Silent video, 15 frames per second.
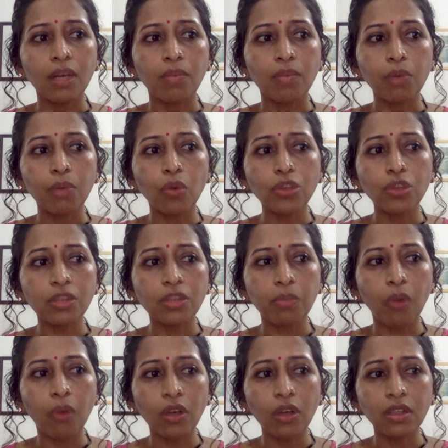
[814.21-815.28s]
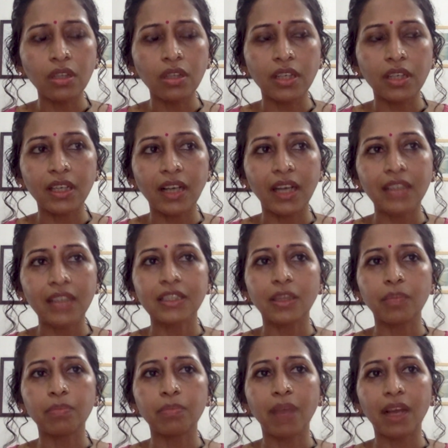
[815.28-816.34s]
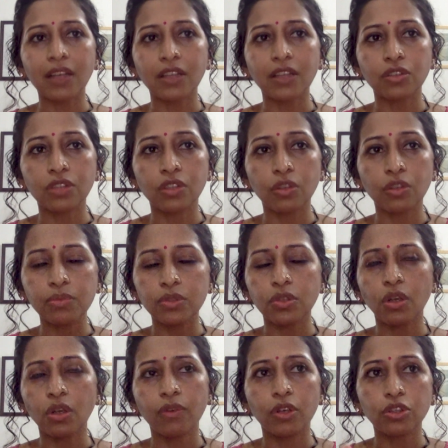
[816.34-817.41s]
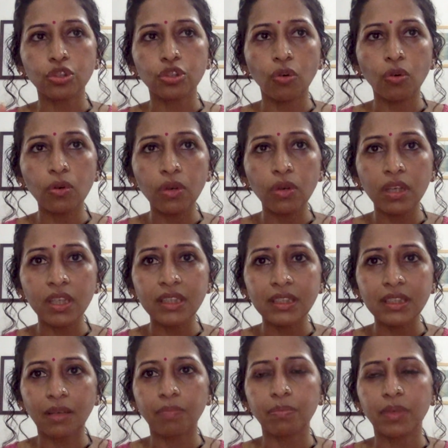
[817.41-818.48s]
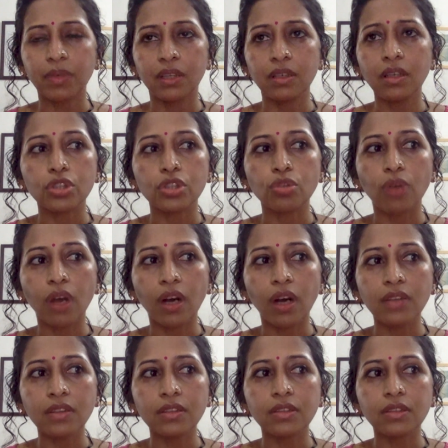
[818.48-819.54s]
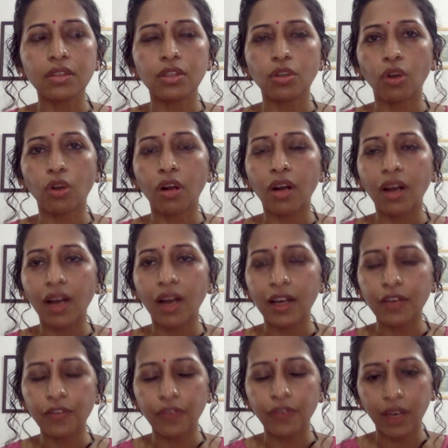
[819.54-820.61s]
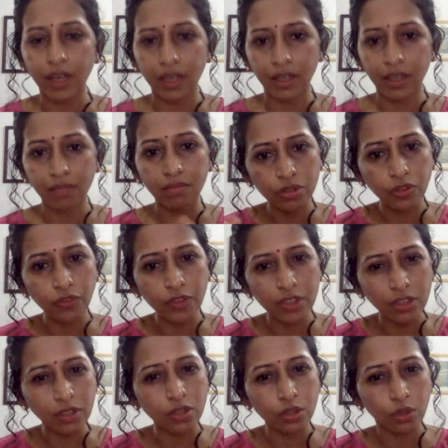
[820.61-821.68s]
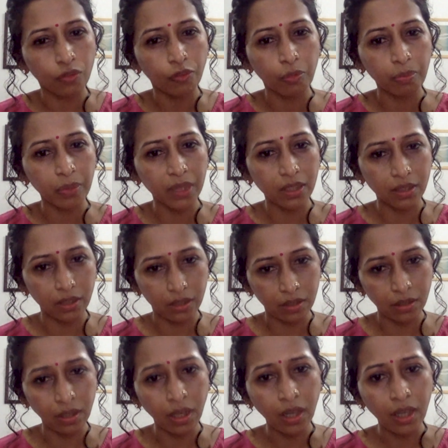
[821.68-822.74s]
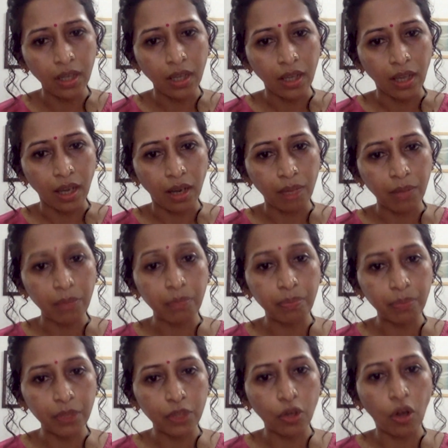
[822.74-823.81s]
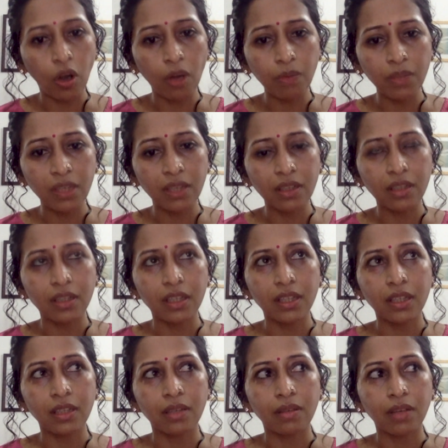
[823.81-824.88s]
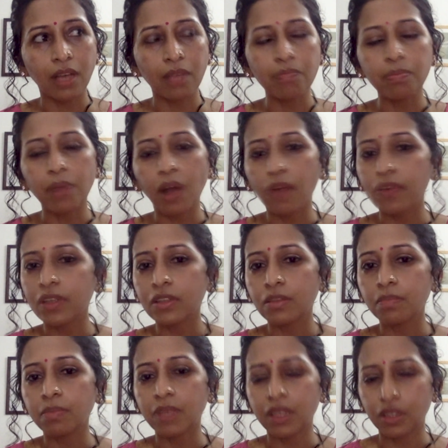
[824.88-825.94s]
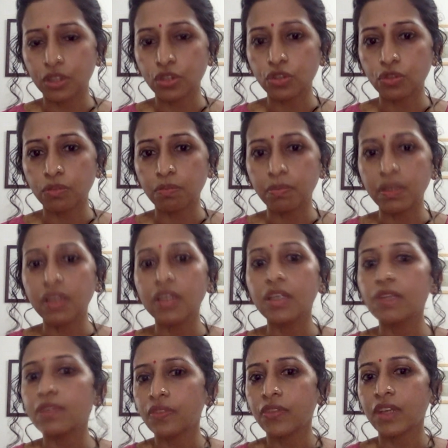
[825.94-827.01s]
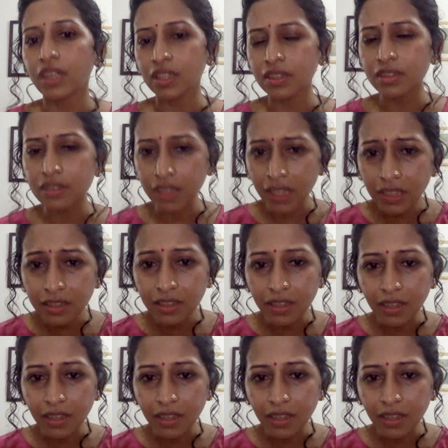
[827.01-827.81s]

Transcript: But most importantly, I stepped back as an observer to only step in to answer or clarify differences of opinion, but predominantly empowering the parents to believe in their instinct,